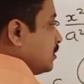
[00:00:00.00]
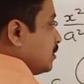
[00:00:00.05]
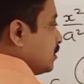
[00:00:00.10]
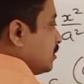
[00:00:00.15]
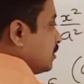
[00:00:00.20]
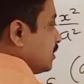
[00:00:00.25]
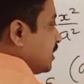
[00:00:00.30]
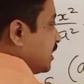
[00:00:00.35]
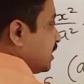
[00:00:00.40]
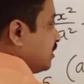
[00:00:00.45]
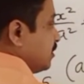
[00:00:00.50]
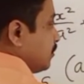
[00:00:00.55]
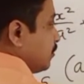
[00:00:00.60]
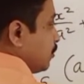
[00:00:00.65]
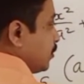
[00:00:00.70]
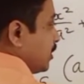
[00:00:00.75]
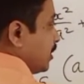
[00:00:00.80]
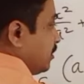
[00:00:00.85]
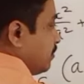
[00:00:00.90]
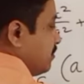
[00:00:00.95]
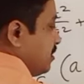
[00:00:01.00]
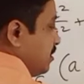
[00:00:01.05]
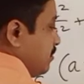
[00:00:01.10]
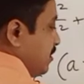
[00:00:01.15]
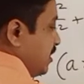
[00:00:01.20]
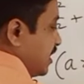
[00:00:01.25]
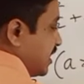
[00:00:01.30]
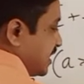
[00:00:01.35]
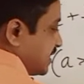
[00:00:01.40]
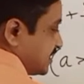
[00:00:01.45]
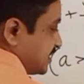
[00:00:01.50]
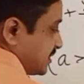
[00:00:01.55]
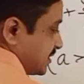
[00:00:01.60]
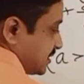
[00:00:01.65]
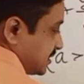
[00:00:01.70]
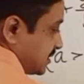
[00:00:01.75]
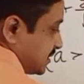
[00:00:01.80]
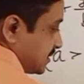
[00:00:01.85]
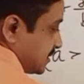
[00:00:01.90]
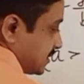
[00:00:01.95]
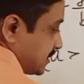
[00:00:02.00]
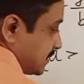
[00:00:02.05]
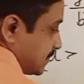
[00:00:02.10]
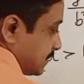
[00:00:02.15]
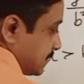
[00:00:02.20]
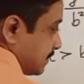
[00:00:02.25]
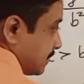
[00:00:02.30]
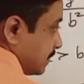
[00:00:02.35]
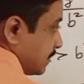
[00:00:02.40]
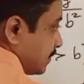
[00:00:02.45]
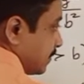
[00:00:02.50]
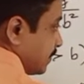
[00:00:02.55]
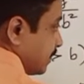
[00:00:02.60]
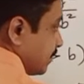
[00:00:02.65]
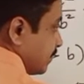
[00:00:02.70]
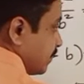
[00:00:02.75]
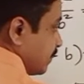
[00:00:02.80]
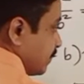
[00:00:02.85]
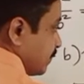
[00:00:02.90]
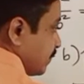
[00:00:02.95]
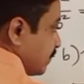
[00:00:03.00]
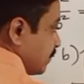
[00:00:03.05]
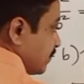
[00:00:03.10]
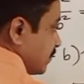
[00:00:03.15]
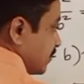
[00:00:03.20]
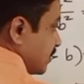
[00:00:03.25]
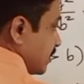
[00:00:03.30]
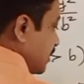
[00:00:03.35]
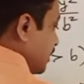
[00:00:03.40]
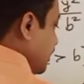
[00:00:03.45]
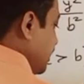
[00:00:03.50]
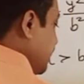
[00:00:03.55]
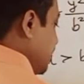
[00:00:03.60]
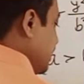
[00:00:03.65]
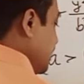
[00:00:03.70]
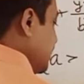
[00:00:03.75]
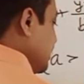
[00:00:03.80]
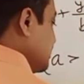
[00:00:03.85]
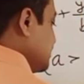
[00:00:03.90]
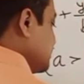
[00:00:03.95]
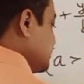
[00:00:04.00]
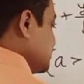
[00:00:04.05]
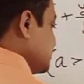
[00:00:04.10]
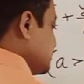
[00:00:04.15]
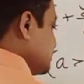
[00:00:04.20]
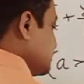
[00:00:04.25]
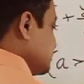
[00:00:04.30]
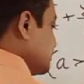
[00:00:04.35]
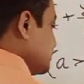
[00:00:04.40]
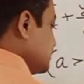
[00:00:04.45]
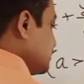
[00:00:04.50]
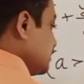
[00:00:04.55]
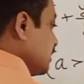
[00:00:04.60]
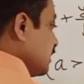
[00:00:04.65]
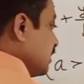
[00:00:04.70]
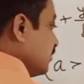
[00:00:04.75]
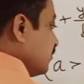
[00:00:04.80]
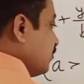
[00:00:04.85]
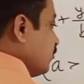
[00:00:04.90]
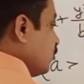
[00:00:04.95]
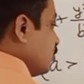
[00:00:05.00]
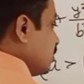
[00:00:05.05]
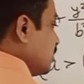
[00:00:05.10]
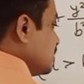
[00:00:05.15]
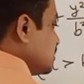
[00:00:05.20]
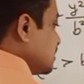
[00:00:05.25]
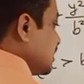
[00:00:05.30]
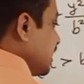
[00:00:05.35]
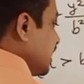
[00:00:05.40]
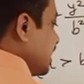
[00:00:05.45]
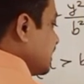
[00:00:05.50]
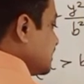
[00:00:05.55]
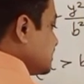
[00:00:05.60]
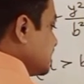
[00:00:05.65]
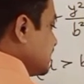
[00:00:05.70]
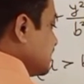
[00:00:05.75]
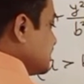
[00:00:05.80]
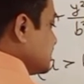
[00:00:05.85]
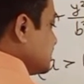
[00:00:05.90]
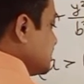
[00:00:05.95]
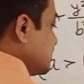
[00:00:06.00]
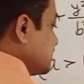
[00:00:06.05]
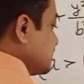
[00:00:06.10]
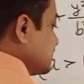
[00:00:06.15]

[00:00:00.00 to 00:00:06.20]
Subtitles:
that the point B dash, A dash, and focus S dash,